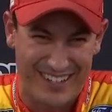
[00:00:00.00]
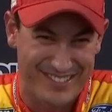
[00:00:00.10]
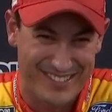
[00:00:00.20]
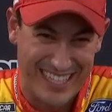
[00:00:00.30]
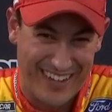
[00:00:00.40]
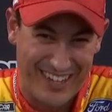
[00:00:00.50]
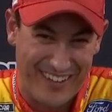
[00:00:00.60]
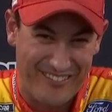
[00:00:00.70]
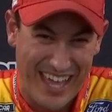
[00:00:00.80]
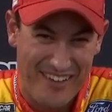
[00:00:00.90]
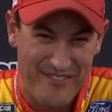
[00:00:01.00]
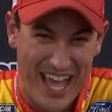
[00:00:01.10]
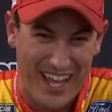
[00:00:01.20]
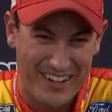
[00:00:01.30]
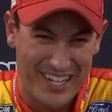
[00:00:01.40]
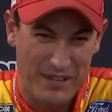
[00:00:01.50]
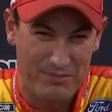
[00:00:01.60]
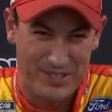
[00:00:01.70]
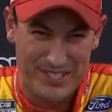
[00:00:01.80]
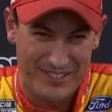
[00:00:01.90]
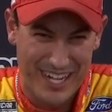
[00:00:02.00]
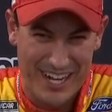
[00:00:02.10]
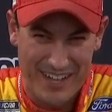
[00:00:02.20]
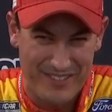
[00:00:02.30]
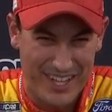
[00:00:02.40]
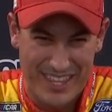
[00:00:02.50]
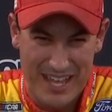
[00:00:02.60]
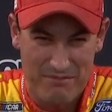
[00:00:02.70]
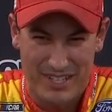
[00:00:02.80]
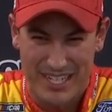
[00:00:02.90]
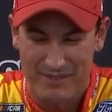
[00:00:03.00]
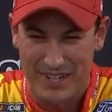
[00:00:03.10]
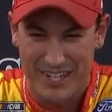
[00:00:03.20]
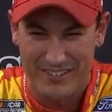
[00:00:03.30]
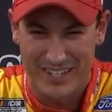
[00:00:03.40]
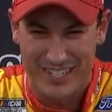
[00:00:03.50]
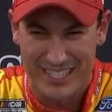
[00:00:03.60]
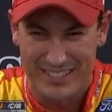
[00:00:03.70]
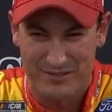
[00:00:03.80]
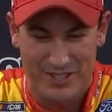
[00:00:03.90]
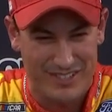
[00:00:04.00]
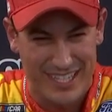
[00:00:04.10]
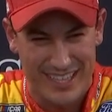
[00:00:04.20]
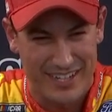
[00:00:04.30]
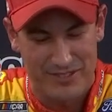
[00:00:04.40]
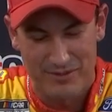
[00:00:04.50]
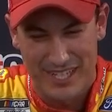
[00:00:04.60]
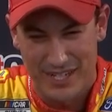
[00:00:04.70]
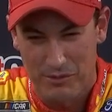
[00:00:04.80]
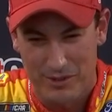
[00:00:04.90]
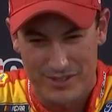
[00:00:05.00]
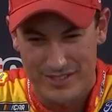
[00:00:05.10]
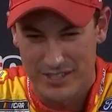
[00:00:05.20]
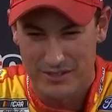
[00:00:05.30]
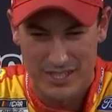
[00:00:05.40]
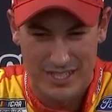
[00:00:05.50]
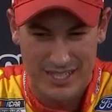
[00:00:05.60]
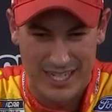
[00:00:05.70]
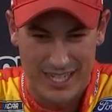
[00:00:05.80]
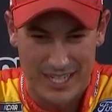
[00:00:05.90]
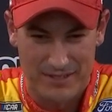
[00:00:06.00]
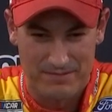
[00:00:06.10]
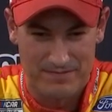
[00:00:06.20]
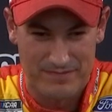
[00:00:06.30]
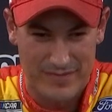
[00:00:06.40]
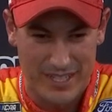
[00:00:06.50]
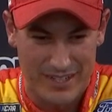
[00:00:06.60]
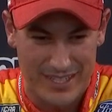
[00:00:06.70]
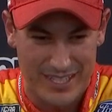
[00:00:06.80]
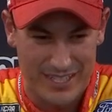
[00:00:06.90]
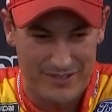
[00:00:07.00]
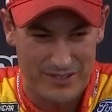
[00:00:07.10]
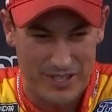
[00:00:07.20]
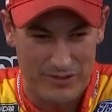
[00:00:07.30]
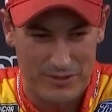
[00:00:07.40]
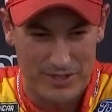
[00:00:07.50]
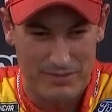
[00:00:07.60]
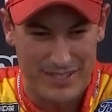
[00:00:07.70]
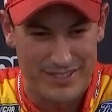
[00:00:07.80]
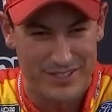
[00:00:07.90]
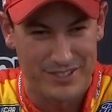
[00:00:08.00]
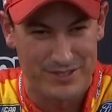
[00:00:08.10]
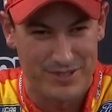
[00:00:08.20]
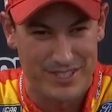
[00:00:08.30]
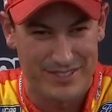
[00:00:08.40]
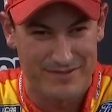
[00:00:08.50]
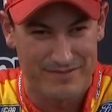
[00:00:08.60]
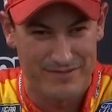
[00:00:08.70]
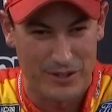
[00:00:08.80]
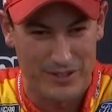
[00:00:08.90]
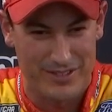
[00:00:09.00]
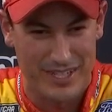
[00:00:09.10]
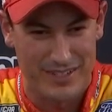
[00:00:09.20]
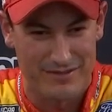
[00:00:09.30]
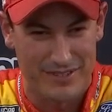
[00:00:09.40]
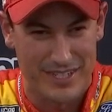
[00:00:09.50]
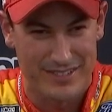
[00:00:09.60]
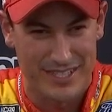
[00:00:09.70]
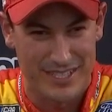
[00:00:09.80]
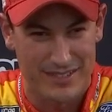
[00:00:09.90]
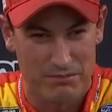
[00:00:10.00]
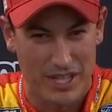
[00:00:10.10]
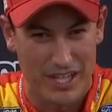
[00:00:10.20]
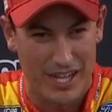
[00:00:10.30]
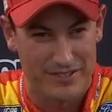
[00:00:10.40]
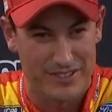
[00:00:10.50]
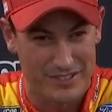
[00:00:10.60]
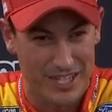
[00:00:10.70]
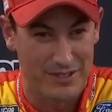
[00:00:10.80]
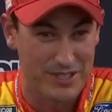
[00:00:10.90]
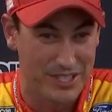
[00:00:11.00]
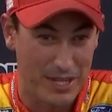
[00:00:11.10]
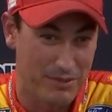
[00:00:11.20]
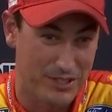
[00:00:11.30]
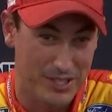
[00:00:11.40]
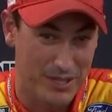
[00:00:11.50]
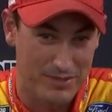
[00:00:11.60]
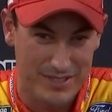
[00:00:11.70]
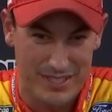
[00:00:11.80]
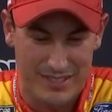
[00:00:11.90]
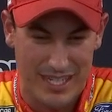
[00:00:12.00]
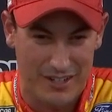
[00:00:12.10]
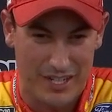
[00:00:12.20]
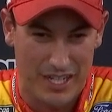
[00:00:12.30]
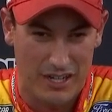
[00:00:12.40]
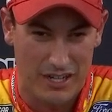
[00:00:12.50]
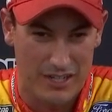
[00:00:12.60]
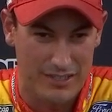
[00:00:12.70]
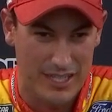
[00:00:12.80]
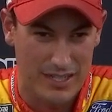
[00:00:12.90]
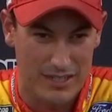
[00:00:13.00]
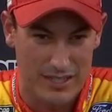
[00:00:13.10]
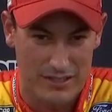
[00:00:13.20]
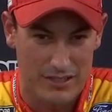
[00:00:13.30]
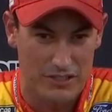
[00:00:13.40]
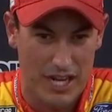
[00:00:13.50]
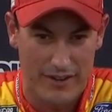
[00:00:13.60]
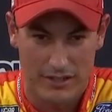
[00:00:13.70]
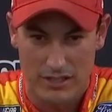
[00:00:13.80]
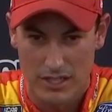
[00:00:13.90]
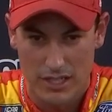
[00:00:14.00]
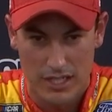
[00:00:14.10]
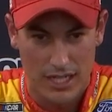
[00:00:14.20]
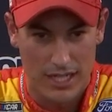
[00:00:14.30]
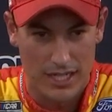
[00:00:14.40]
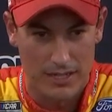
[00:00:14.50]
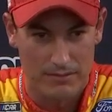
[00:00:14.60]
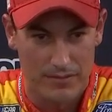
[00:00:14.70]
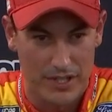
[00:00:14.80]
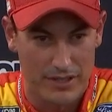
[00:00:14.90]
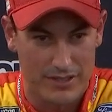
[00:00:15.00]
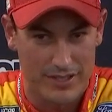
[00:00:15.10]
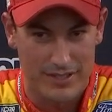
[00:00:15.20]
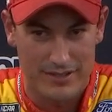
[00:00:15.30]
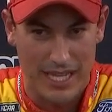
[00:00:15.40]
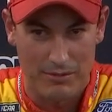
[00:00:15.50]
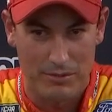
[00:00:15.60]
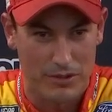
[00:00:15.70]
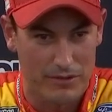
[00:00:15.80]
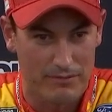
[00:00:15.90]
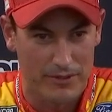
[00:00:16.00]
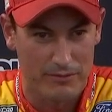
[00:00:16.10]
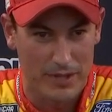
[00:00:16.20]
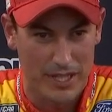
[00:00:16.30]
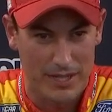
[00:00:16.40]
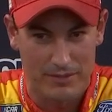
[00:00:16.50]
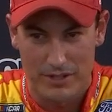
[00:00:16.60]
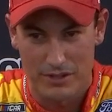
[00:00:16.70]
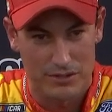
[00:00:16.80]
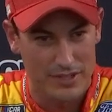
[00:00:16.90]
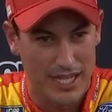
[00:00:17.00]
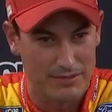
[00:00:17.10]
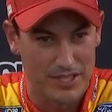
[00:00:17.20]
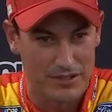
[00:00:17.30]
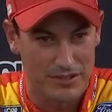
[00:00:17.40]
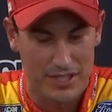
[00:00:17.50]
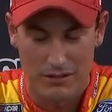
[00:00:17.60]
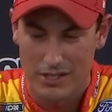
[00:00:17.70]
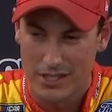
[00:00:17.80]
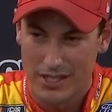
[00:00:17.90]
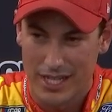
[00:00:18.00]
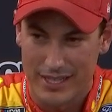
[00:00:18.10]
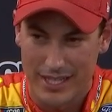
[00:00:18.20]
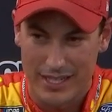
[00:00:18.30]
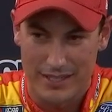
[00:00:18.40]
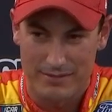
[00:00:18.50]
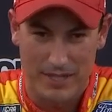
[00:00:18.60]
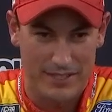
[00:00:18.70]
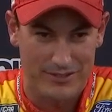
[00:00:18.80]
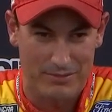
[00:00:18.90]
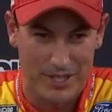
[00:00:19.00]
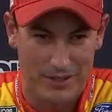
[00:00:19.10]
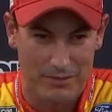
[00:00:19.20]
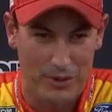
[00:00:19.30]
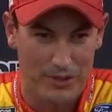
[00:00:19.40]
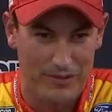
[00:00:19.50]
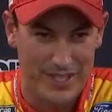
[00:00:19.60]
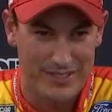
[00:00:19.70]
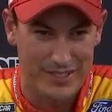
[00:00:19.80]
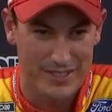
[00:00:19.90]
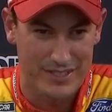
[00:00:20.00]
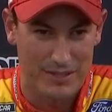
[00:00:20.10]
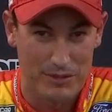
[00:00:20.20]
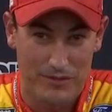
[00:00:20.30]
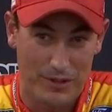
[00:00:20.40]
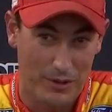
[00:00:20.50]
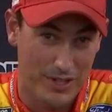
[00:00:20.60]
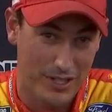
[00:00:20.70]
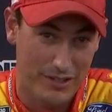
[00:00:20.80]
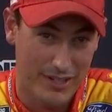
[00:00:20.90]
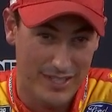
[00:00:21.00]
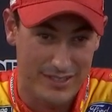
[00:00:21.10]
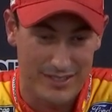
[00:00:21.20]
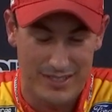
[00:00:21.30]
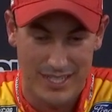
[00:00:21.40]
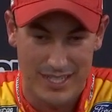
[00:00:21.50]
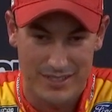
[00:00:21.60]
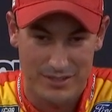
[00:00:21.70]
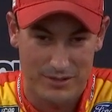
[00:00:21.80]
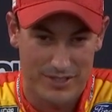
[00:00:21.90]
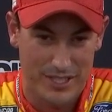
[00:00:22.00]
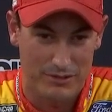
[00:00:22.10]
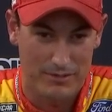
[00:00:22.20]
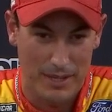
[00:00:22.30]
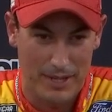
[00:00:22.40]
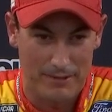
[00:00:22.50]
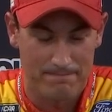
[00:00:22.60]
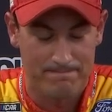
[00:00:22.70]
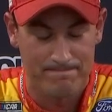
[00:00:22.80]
I'll. I mean, I'm I'm not going to get pushed around. I've done that plenty in my career. It doesn't work like that for me anymore. So, um, you know, I think it's for everyone's best interest. We just focus on racing in the playoffs and trying to win championships. He's got a great car. He's got a, he's a good driver. Um, you know, he's he's capable of, of being up there the whole time too. So, I think it's best for probably both of us to to move forward and go racing. Uh, scores equal in my mind.